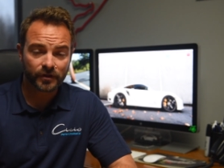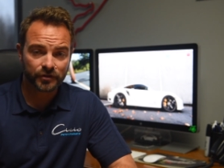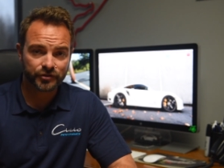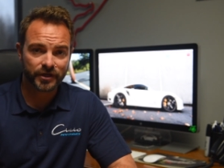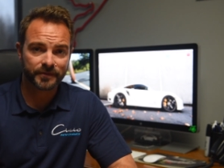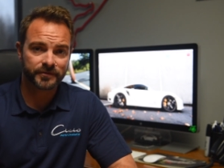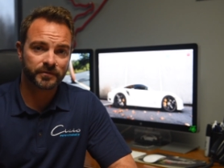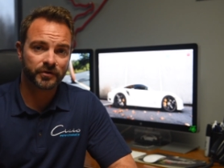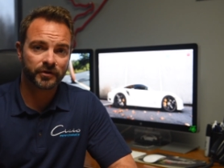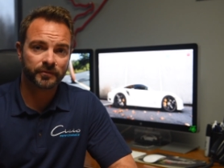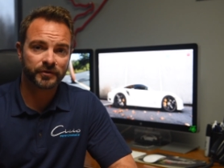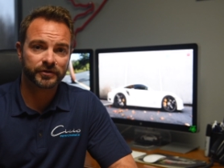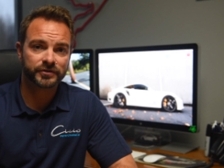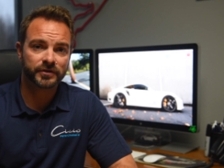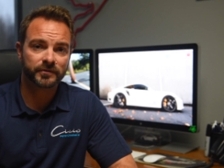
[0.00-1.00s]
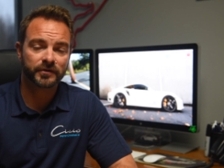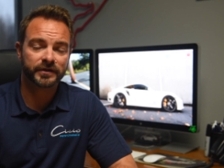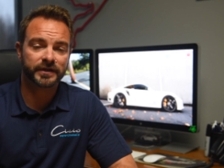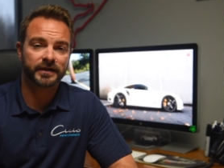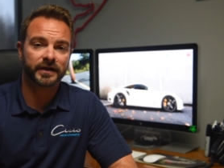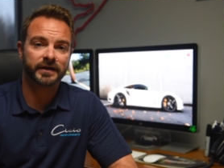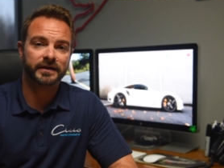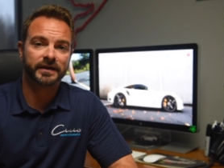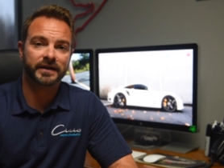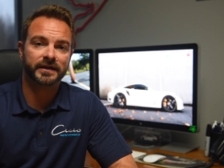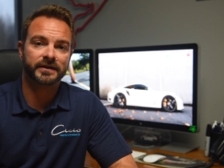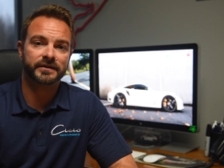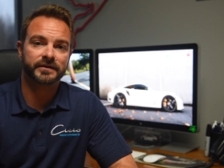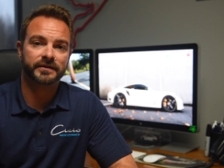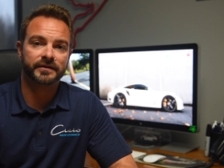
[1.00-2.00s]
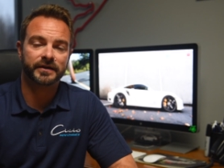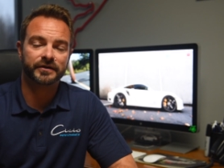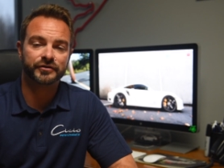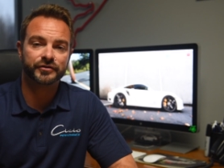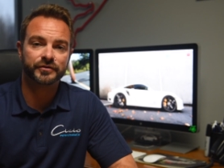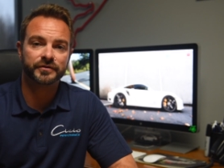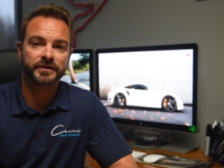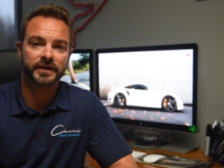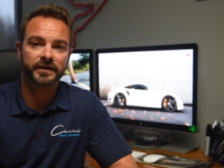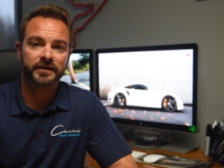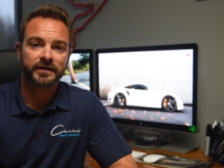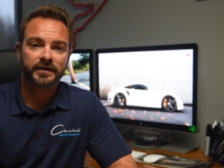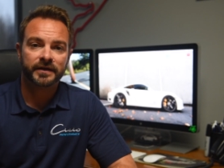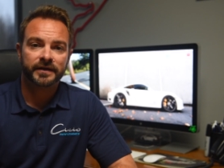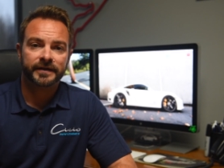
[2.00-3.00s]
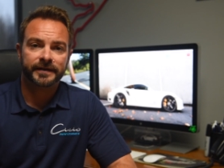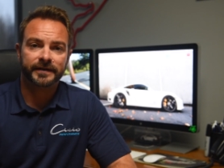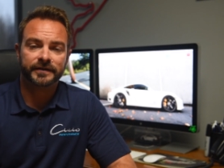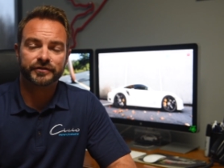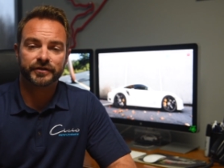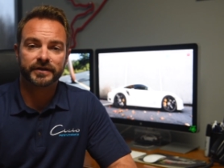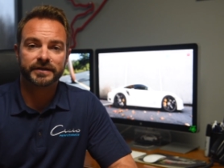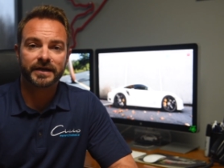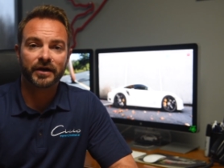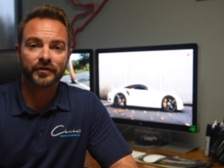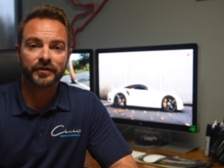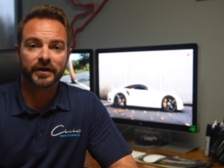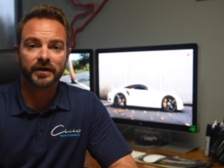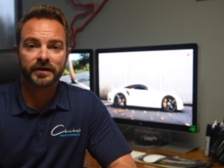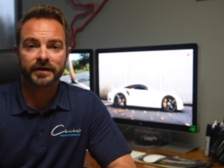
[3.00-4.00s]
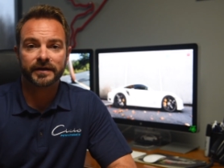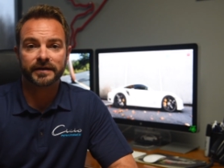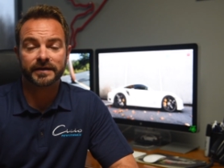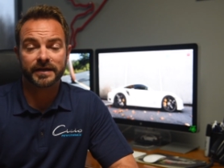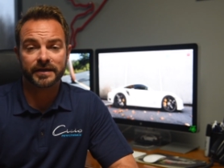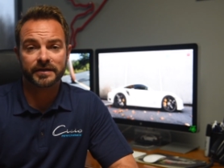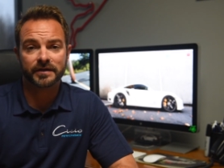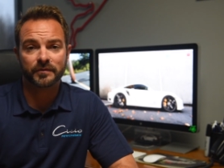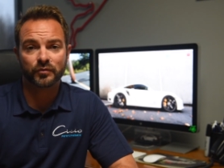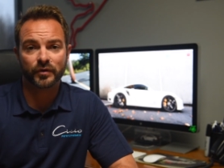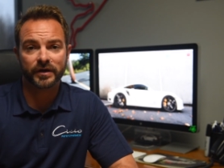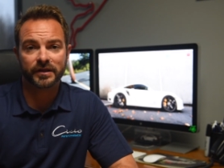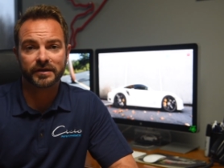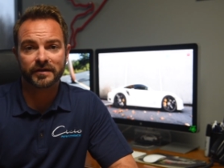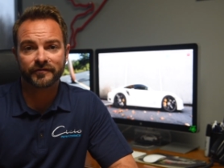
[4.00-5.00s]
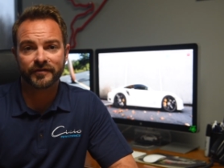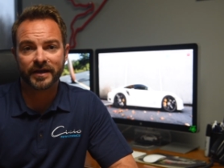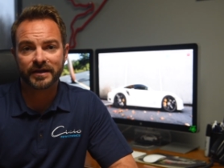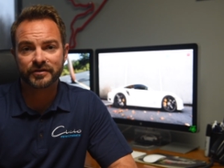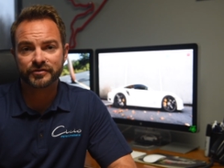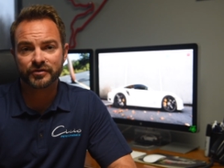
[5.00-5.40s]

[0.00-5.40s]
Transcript: Dropped the motor and put the turbo kit on, and then tuned it and took it down there, and he ended up winning the event.